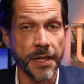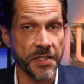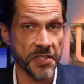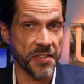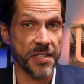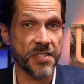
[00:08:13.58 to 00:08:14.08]

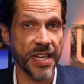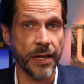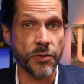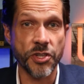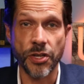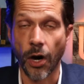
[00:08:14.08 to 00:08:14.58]
Does this
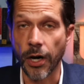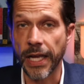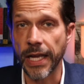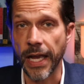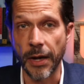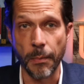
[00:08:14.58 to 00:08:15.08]
sound
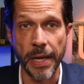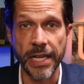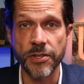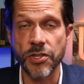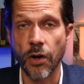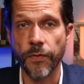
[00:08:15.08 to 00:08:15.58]
snarky and
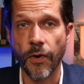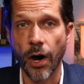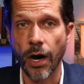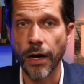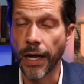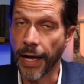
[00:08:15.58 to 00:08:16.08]
mean so
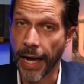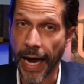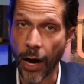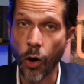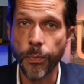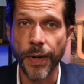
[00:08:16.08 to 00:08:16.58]
far? I
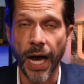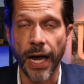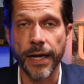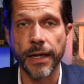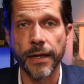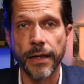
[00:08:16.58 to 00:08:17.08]
hope
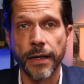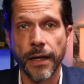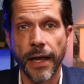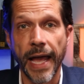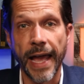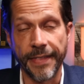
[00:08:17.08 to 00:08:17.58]
not.
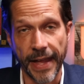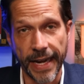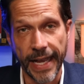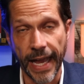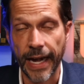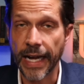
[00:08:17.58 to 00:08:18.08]
And then
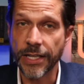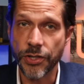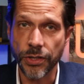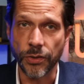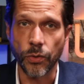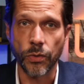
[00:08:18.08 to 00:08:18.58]
again, I
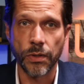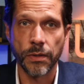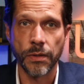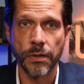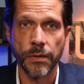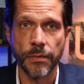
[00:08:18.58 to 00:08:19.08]
do.
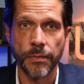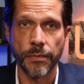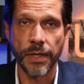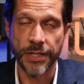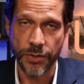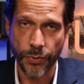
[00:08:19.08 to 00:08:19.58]

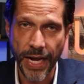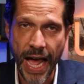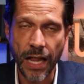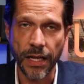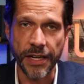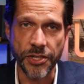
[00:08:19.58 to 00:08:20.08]
It's a
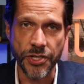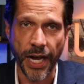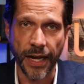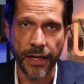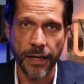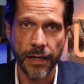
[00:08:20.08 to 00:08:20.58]
reality
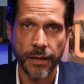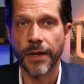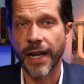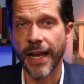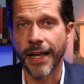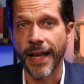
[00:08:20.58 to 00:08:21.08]
check.
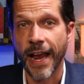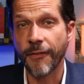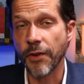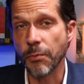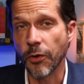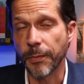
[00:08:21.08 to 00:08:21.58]
But hey,
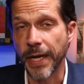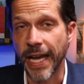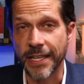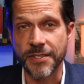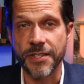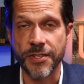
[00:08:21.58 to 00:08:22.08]
every movement
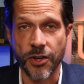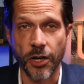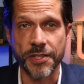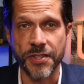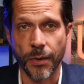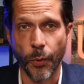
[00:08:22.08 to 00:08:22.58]
has to
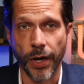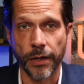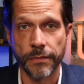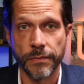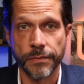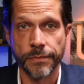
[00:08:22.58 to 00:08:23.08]
start somewhere.